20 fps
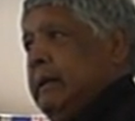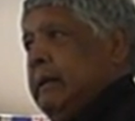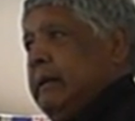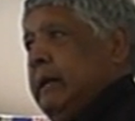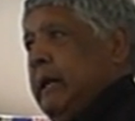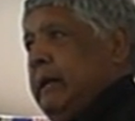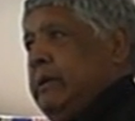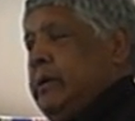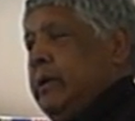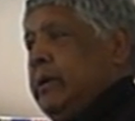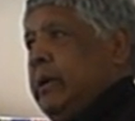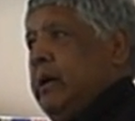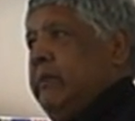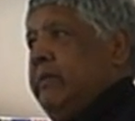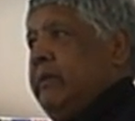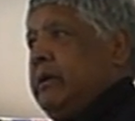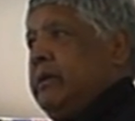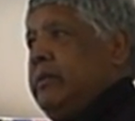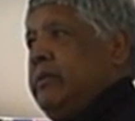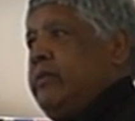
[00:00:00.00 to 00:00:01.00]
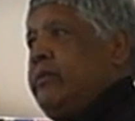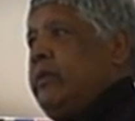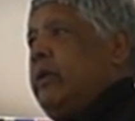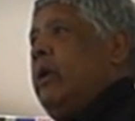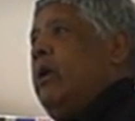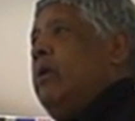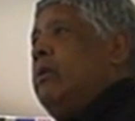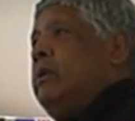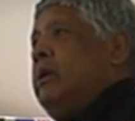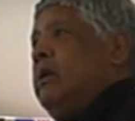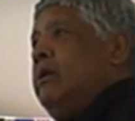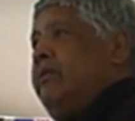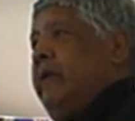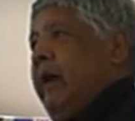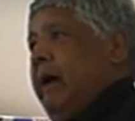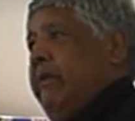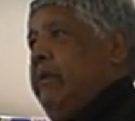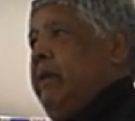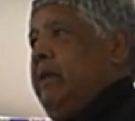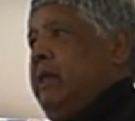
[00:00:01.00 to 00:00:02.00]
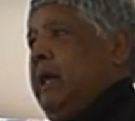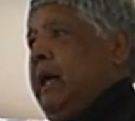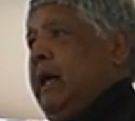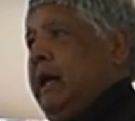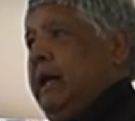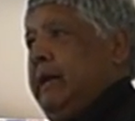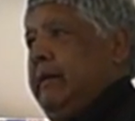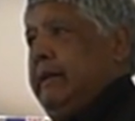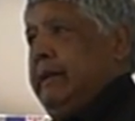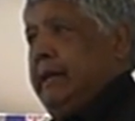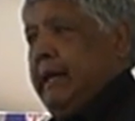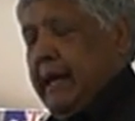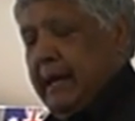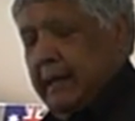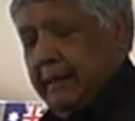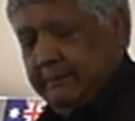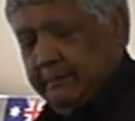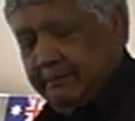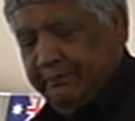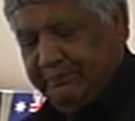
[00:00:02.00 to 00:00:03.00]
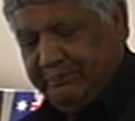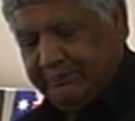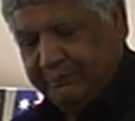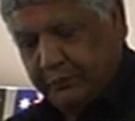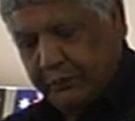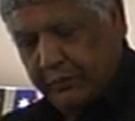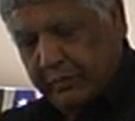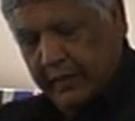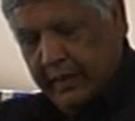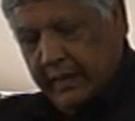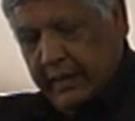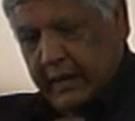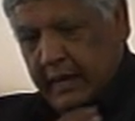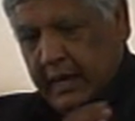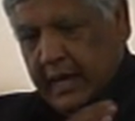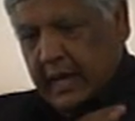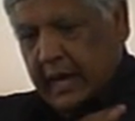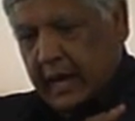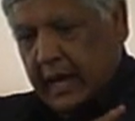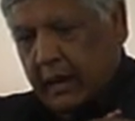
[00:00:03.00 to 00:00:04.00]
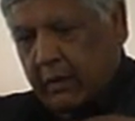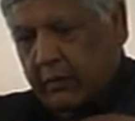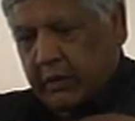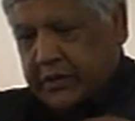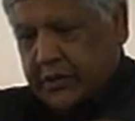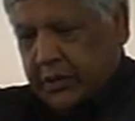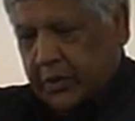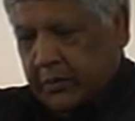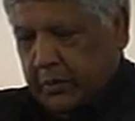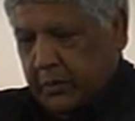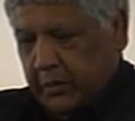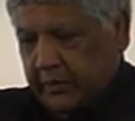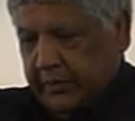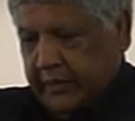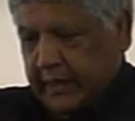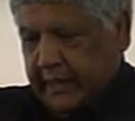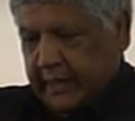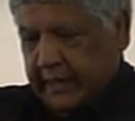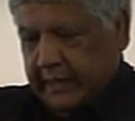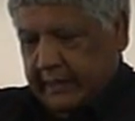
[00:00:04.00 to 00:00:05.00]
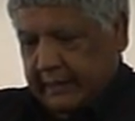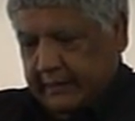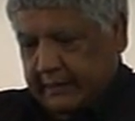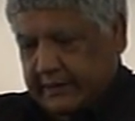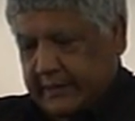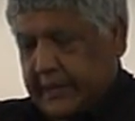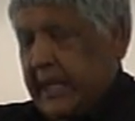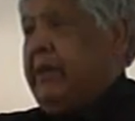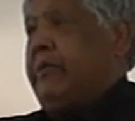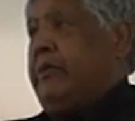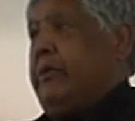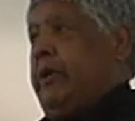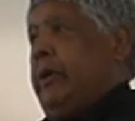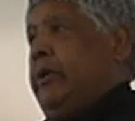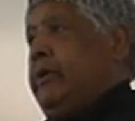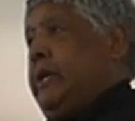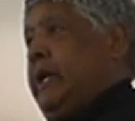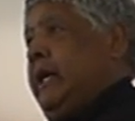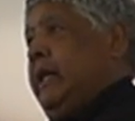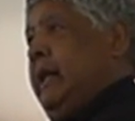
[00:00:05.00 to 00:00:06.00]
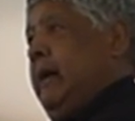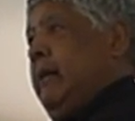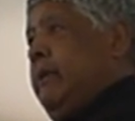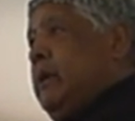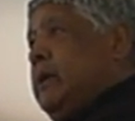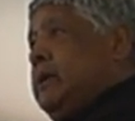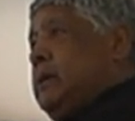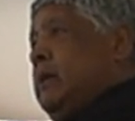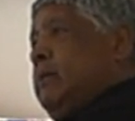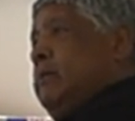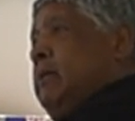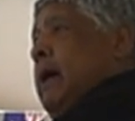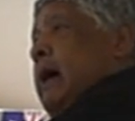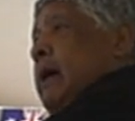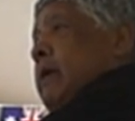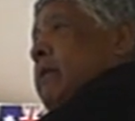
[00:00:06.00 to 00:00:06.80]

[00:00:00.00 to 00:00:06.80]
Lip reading: They took over control of everything, and what you call the death duty that was on my